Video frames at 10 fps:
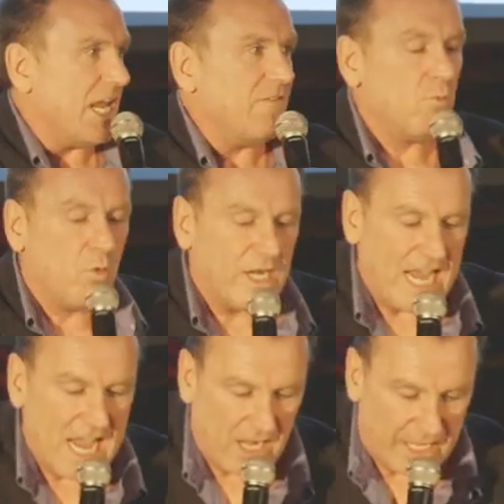Even Woody
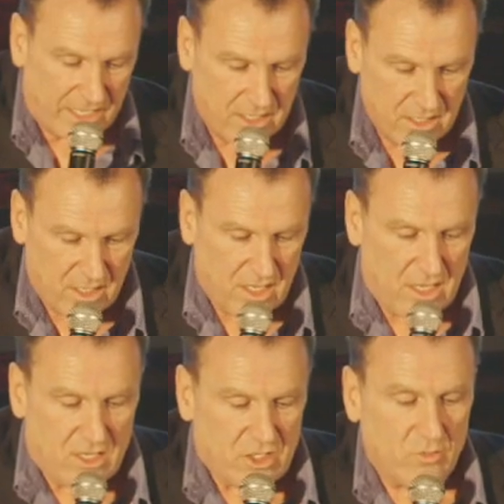Allen
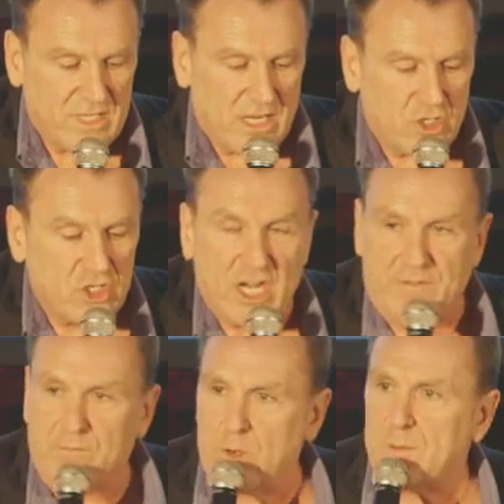turns out shit
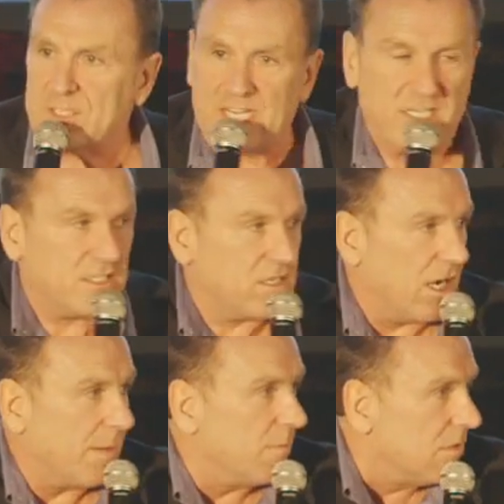40% of the
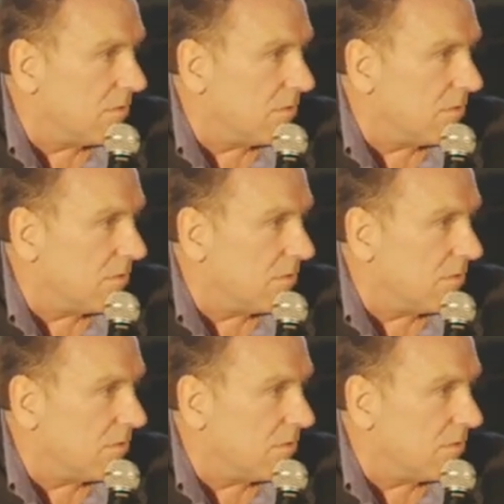time.